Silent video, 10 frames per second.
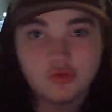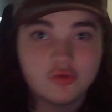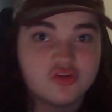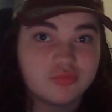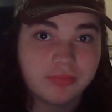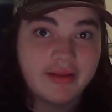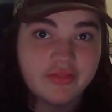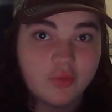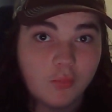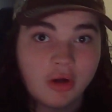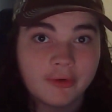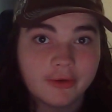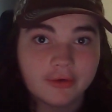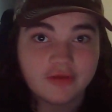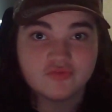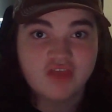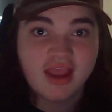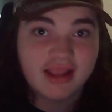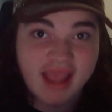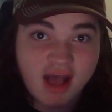spread the word of
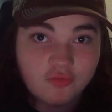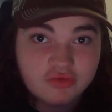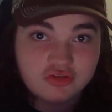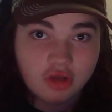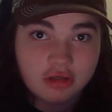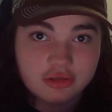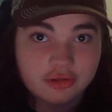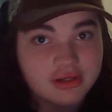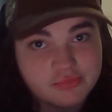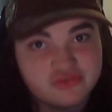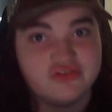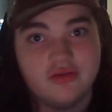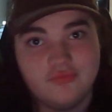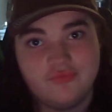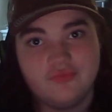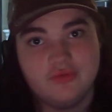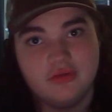Calvin Tucker himself.